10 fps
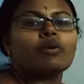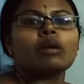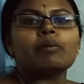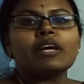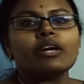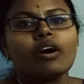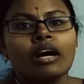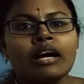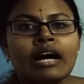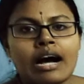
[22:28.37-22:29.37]
will be your
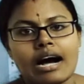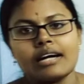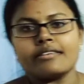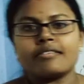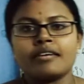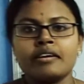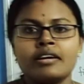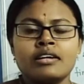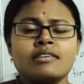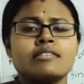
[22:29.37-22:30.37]
answer.
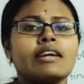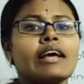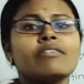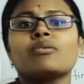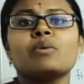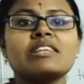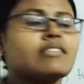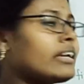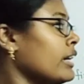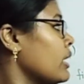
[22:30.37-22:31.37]
So next we will
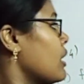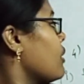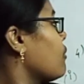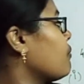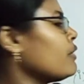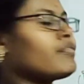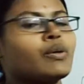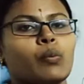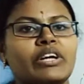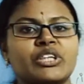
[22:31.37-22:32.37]
see fifth
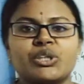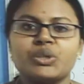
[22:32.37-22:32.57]
question.